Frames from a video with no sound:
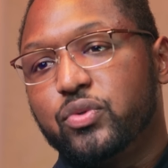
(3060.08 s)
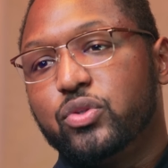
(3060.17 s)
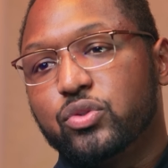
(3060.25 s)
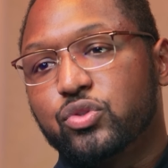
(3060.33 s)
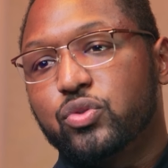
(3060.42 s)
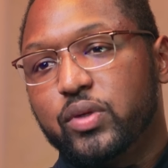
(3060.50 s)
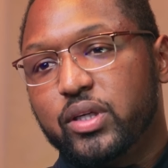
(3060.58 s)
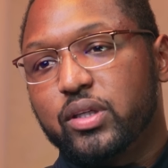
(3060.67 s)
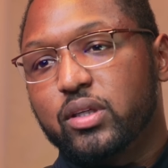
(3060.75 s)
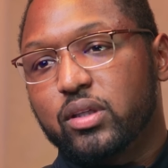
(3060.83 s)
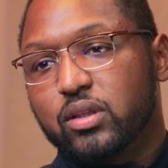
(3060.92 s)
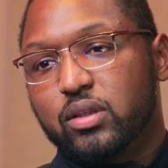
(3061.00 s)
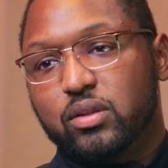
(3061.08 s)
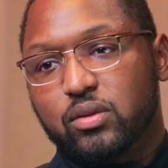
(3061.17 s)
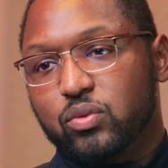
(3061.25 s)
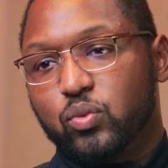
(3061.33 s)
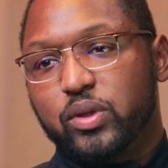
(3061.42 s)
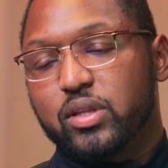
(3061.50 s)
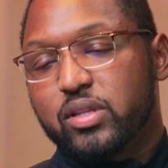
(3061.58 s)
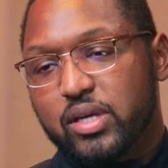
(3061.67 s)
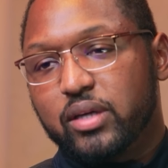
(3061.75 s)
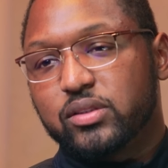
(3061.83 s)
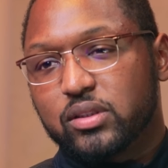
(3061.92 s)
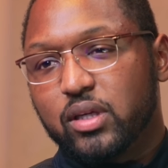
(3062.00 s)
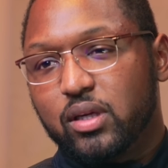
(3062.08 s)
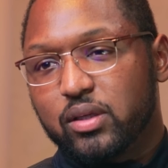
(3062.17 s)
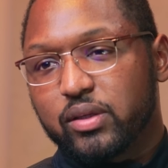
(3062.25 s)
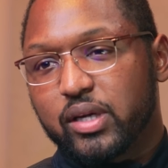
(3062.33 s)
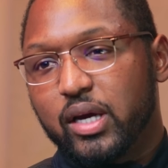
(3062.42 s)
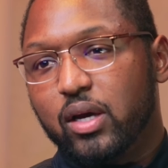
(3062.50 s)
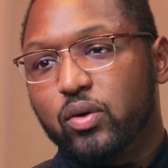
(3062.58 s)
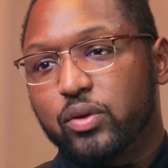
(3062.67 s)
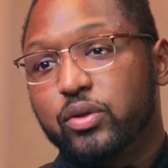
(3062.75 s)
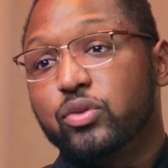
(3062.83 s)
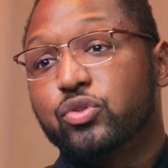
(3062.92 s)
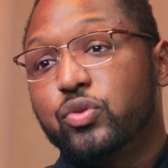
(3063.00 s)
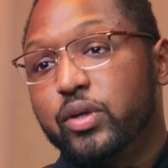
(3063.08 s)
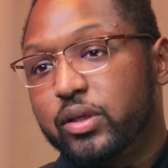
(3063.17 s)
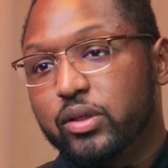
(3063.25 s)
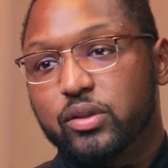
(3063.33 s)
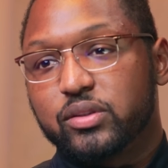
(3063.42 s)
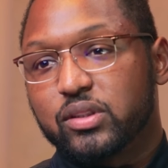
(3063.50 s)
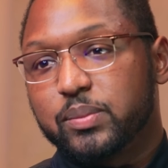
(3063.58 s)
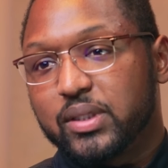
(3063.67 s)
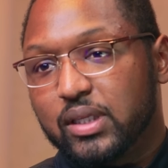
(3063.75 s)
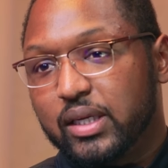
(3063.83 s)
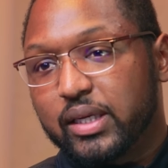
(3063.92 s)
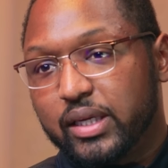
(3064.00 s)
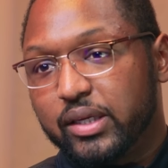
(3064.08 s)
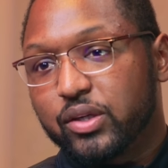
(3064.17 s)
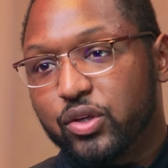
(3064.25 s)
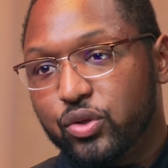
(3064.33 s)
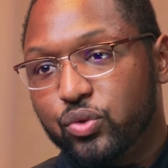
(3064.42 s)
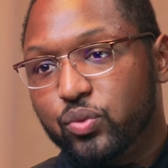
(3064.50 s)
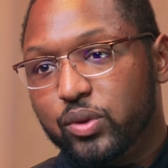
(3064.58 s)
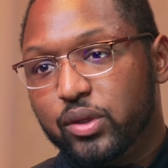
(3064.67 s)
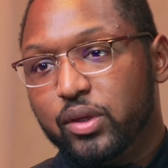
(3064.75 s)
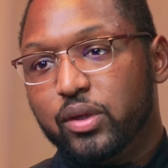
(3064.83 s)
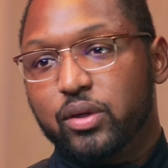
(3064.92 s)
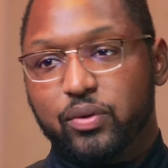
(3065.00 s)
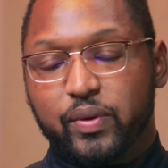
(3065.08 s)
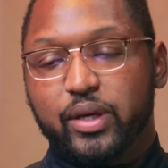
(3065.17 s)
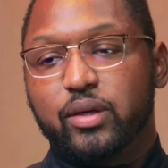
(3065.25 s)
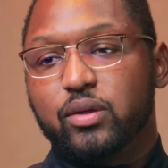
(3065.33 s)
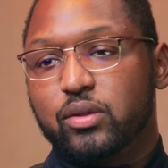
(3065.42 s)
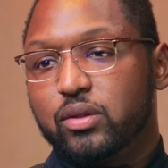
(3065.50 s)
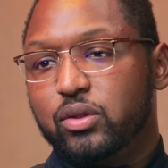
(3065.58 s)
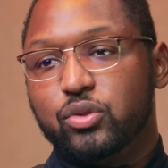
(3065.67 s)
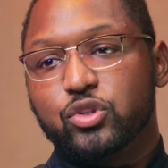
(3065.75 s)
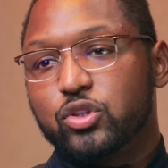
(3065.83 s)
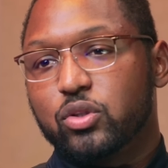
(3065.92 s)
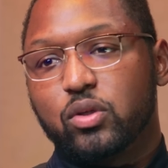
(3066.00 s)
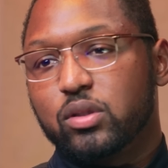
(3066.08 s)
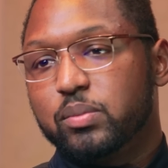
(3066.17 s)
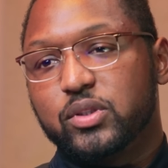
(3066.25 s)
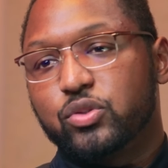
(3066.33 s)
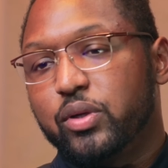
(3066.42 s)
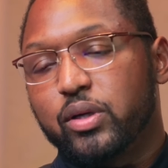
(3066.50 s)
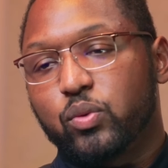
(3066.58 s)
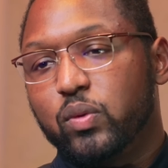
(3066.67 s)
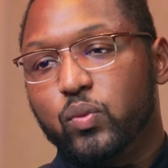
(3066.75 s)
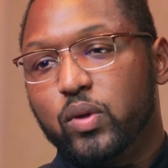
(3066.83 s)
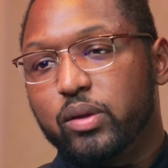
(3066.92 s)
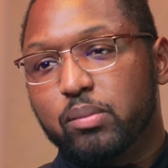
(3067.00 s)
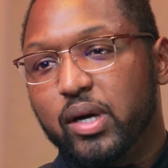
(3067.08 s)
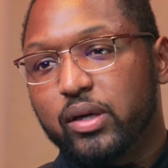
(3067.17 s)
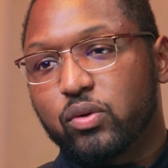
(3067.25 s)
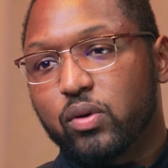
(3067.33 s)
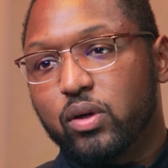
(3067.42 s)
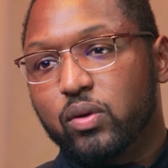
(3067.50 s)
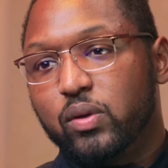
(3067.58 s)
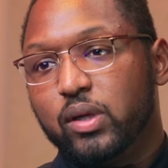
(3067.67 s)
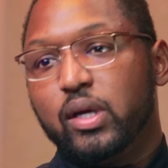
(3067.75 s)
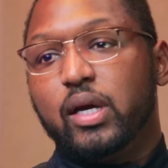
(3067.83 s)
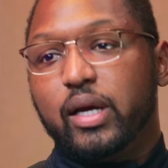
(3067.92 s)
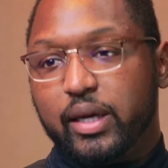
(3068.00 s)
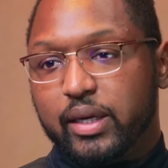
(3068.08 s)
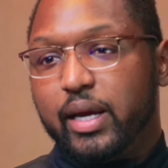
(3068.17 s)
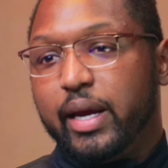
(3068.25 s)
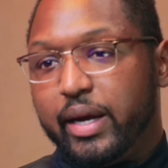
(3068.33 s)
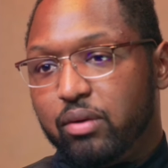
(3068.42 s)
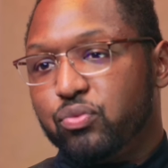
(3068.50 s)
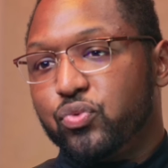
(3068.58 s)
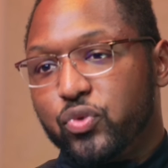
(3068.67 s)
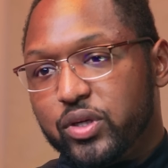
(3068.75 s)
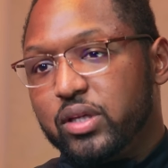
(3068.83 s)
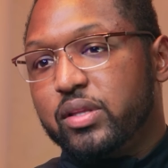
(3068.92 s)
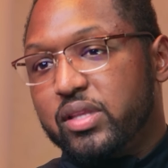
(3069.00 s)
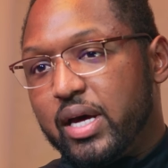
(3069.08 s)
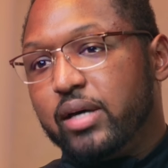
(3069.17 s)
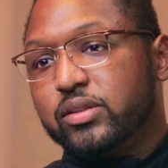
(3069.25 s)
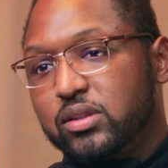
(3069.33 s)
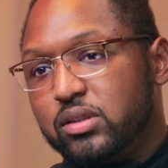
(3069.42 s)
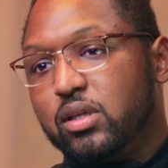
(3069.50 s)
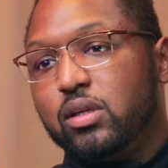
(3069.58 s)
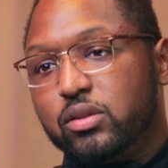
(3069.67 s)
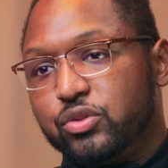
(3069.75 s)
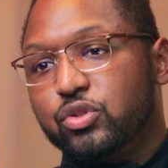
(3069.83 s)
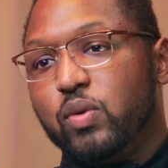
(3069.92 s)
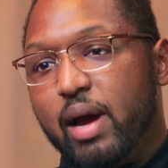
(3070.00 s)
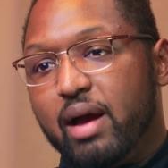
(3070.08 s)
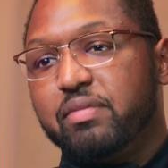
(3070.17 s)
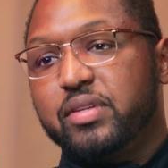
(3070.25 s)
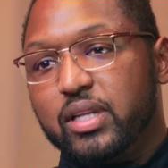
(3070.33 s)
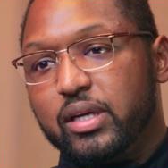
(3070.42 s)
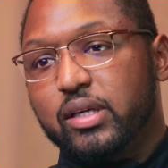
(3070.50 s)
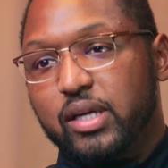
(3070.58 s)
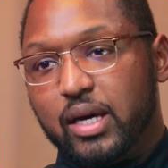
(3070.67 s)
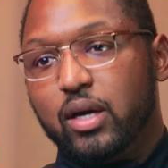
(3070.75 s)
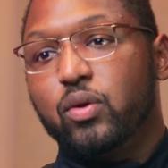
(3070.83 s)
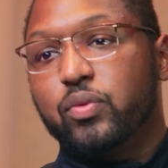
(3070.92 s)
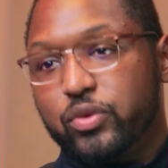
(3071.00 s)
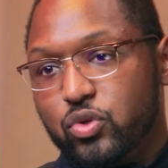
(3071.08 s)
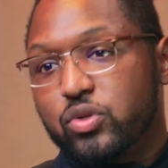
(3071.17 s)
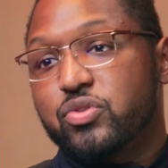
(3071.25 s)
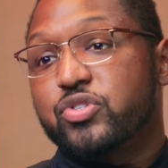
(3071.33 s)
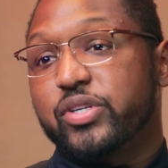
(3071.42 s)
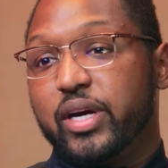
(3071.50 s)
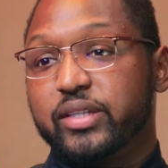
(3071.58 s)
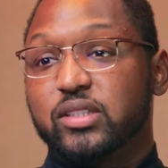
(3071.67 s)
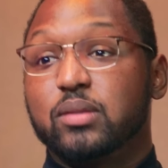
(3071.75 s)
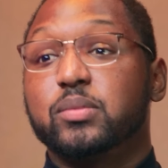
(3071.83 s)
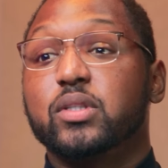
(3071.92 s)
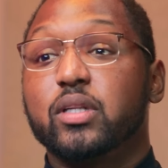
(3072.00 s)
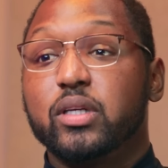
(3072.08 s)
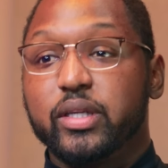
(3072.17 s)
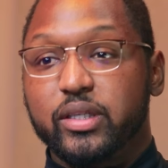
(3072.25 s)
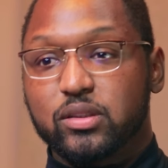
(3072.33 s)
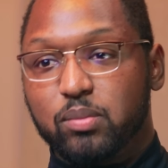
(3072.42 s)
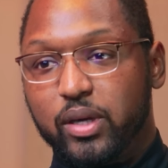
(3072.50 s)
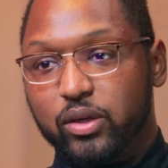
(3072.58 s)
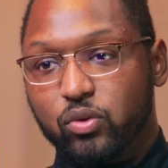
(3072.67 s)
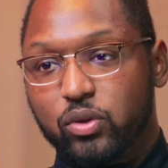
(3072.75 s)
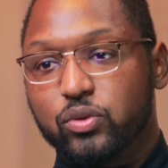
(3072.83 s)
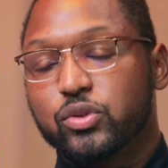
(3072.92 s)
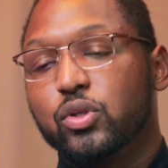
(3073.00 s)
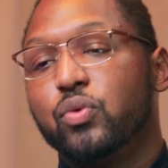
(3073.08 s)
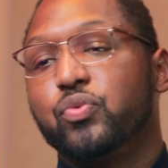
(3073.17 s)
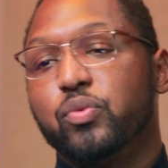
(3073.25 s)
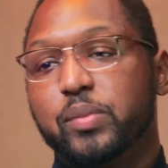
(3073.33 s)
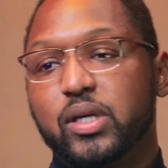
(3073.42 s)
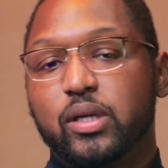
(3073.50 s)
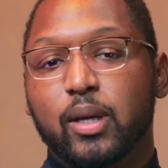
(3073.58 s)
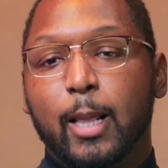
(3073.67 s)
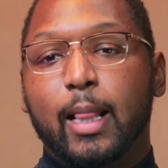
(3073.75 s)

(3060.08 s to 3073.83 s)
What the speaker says: you're trading with $1,000 account and you're trading on something like NQ, right? You should only be trading with 1 micro. And every $1,000 you have in that account, you can size up to the next micro. So for me,